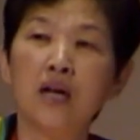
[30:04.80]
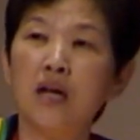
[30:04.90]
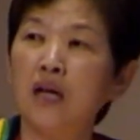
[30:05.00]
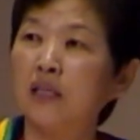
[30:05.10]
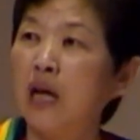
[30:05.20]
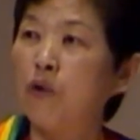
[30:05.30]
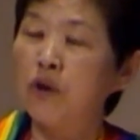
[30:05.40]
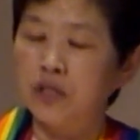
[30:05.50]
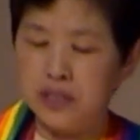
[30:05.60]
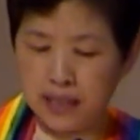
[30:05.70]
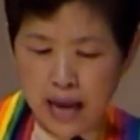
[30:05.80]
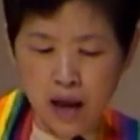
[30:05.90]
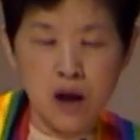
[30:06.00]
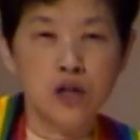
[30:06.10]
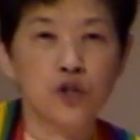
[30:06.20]
they were
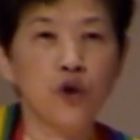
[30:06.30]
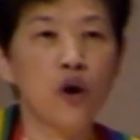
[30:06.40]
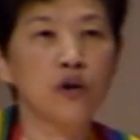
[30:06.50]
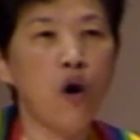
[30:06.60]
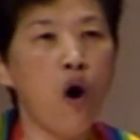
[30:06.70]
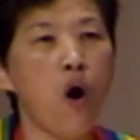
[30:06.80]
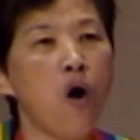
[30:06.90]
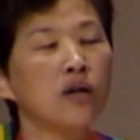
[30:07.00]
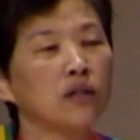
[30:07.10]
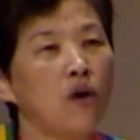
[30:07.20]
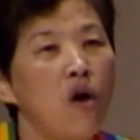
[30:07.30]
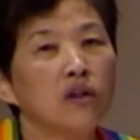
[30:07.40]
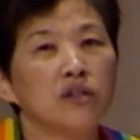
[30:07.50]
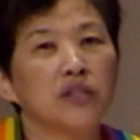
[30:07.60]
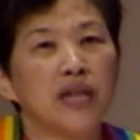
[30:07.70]
showing all, all
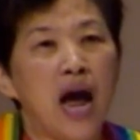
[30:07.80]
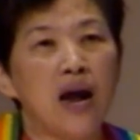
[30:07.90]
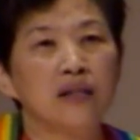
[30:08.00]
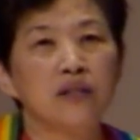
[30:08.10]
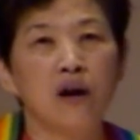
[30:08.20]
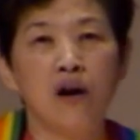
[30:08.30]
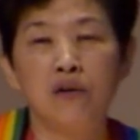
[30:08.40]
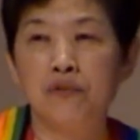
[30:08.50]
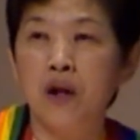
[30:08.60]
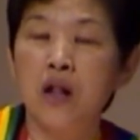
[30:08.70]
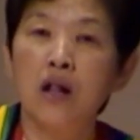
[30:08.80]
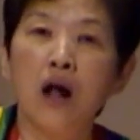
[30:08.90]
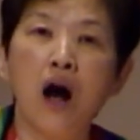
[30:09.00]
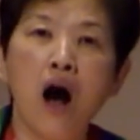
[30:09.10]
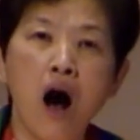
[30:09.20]
the signs of
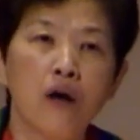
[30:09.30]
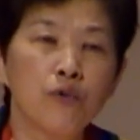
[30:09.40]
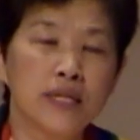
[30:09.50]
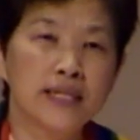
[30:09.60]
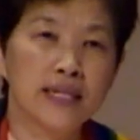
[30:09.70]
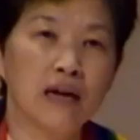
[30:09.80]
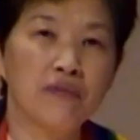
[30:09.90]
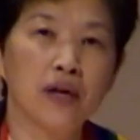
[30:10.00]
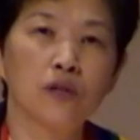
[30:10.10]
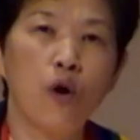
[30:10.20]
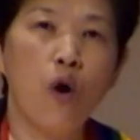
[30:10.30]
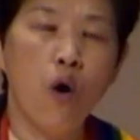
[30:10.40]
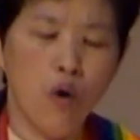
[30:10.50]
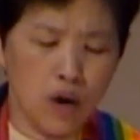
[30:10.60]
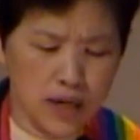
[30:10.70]
receiving the
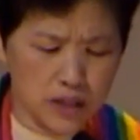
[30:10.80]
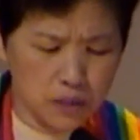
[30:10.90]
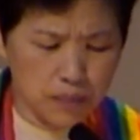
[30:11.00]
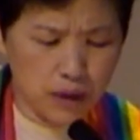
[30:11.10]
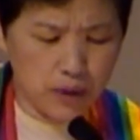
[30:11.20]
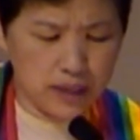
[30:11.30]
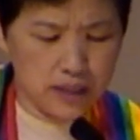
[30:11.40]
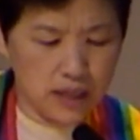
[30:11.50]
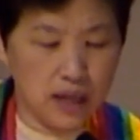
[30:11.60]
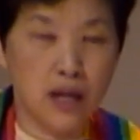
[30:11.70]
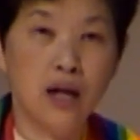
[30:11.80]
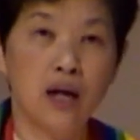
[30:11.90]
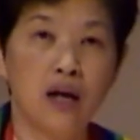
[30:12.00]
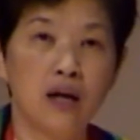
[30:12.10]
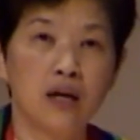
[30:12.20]
Holy Spirit
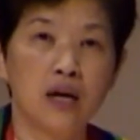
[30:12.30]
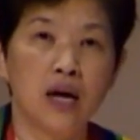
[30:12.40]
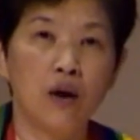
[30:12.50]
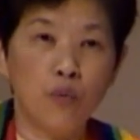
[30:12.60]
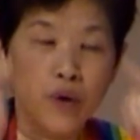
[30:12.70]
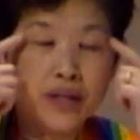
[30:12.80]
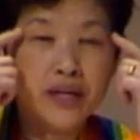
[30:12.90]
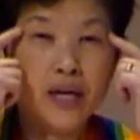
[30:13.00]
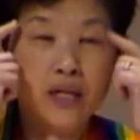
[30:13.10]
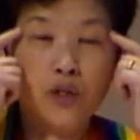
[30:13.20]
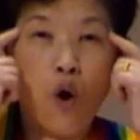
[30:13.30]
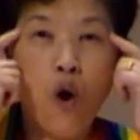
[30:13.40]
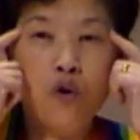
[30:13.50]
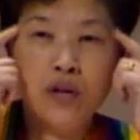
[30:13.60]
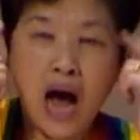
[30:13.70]
with his
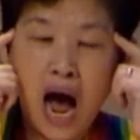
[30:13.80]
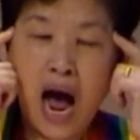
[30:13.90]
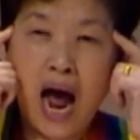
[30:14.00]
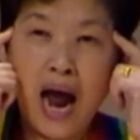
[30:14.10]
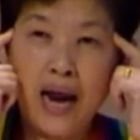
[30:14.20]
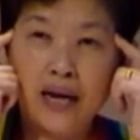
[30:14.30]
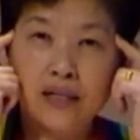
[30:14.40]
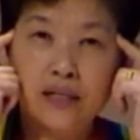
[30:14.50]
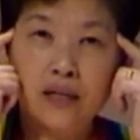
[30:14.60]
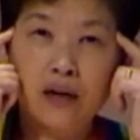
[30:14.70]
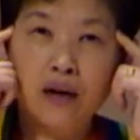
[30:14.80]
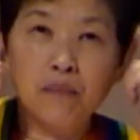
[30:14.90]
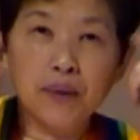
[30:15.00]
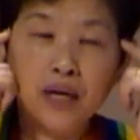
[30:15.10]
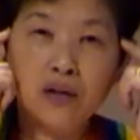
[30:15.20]
own eyes.
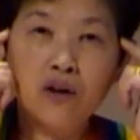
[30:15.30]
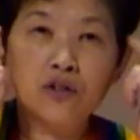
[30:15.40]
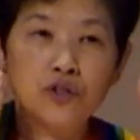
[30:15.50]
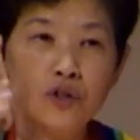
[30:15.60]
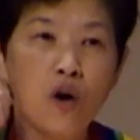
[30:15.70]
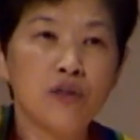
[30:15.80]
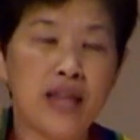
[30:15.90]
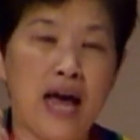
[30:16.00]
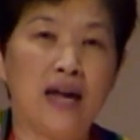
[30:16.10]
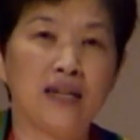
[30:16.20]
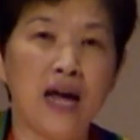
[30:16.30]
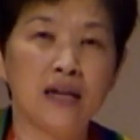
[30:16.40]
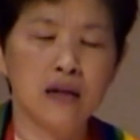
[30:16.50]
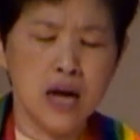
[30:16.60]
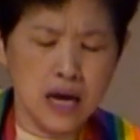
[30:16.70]
Peter saw that
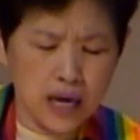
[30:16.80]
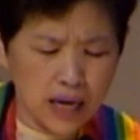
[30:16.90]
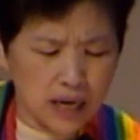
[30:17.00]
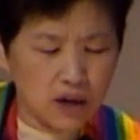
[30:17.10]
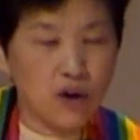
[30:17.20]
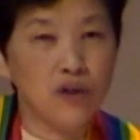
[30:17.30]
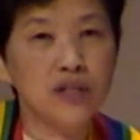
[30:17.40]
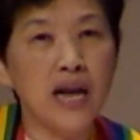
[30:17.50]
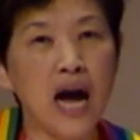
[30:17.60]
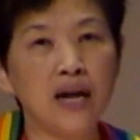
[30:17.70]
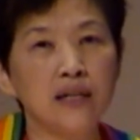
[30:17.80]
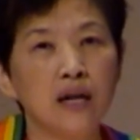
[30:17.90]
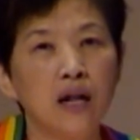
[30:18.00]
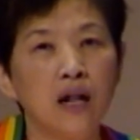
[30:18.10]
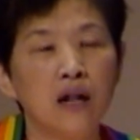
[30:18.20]
and he could
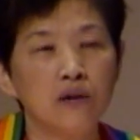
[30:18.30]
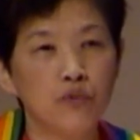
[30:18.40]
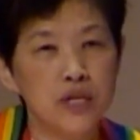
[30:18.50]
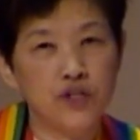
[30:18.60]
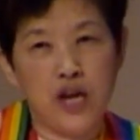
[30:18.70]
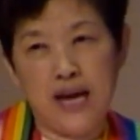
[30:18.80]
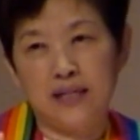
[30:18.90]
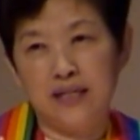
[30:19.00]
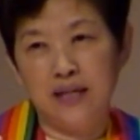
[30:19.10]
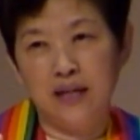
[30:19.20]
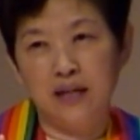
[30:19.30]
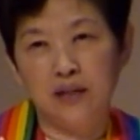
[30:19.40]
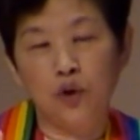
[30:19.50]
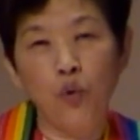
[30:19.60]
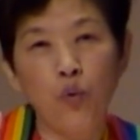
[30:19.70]
not reject
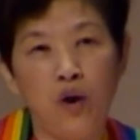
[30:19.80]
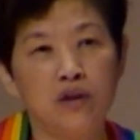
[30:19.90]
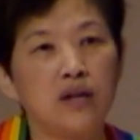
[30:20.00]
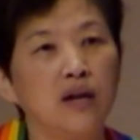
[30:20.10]
the work